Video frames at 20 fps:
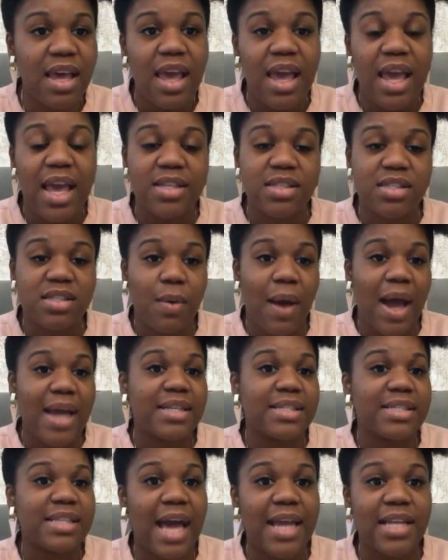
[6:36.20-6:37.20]
And so I
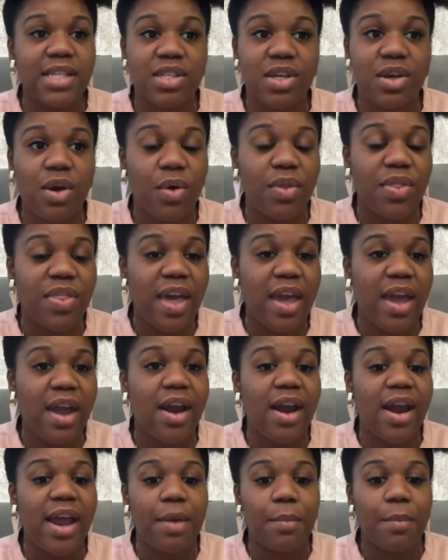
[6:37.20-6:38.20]
decided to go
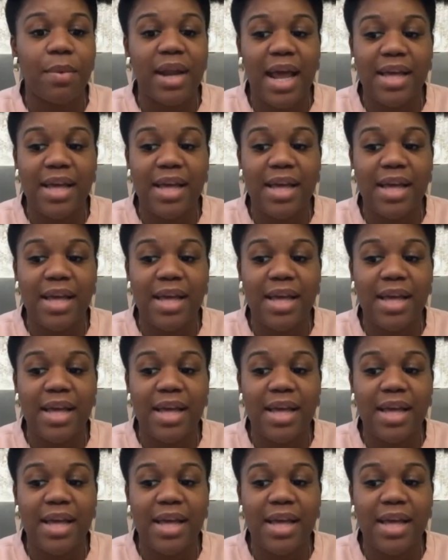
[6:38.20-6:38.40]
there. And when